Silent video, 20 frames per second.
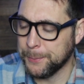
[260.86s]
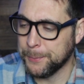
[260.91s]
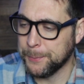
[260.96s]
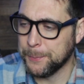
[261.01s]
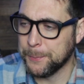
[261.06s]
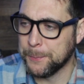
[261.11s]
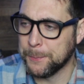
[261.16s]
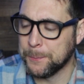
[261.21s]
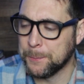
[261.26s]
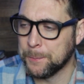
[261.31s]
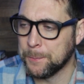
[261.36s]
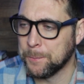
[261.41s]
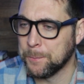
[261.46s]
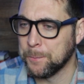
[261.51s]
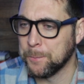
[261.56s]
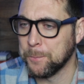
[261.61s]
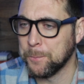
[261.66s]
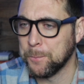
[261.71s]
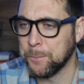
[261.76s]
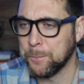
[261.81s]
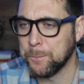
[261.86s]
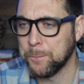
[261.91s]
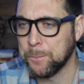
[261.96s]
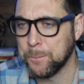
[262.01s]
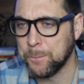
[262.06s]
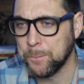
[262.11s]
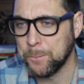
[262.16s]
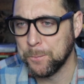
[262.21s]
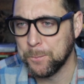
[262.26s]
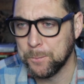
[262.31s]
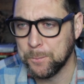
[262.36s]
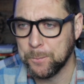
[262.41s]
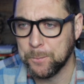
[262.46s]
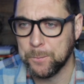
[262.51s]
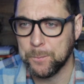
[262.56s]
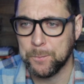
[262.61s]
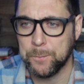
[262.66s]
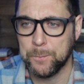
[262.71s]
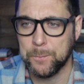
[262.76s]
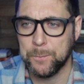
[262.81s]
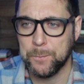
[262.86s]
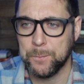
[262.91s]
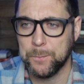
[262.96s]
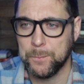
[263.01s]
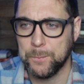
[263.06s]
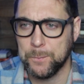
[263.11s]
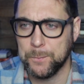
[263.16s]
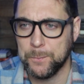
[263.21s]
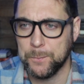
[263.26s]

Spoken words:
Nothing is said.